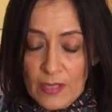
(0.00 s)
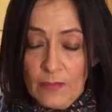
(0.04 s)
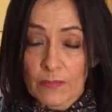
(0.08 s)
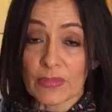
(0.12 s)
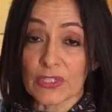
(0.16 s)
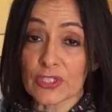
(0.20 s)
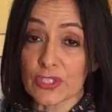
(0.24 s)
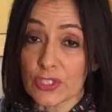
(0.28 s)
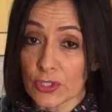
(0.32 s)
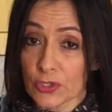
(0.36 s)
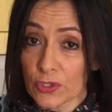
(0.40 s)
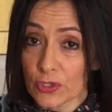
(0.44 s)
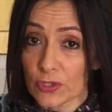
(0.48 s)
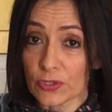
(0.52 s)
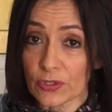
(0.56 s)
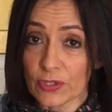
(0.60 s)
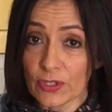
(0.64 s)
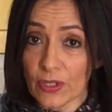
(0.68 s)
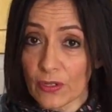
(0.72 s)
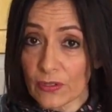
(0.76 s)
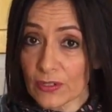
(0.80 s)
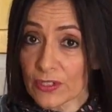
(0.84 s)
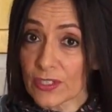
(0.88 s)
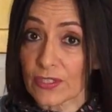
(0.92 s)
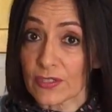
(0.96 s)
But you could
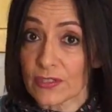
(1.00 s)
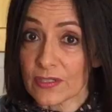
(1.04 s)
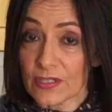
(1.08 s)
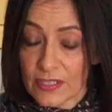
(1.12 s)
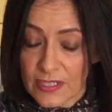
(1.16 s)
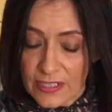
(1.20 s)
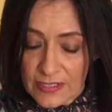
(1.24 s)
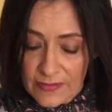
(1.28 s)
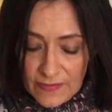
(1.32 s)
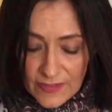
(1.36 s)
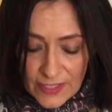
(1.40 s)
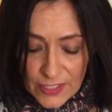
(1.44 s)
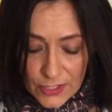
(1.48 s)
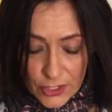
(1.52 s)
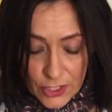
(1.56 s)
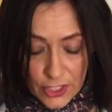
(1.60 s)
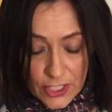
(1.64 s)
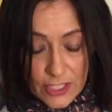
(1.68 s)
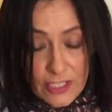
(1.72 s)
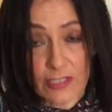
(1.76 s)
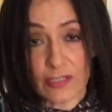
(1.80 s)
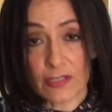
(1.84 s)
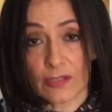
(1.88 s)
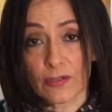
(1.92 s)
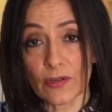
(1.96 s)
alternatively
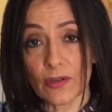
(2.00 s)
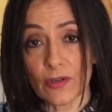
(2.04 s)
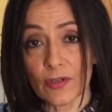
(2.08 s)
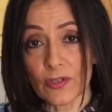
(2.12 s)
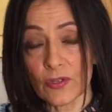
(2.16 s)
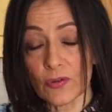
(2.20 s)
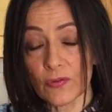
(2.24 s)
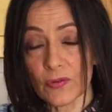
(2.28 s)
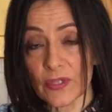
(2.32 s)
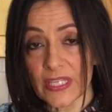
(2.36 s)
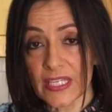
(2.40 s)
just throw your